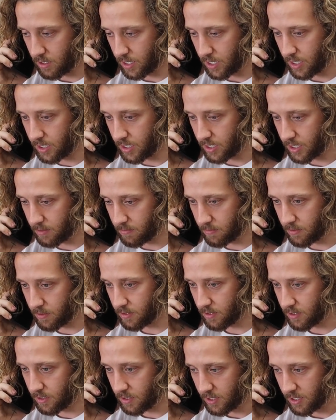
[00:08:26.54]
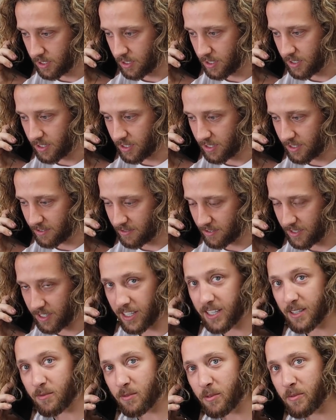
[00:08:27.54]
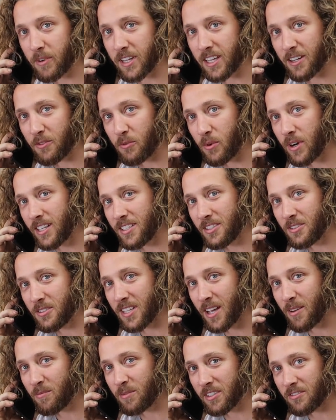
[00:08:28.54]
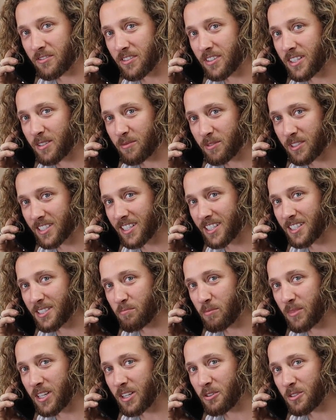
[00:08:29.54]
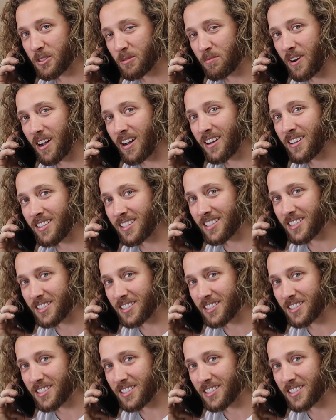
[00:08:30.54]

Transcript: Anytime. Damn, you're making it way too tempting for him. He's got this big old smile on.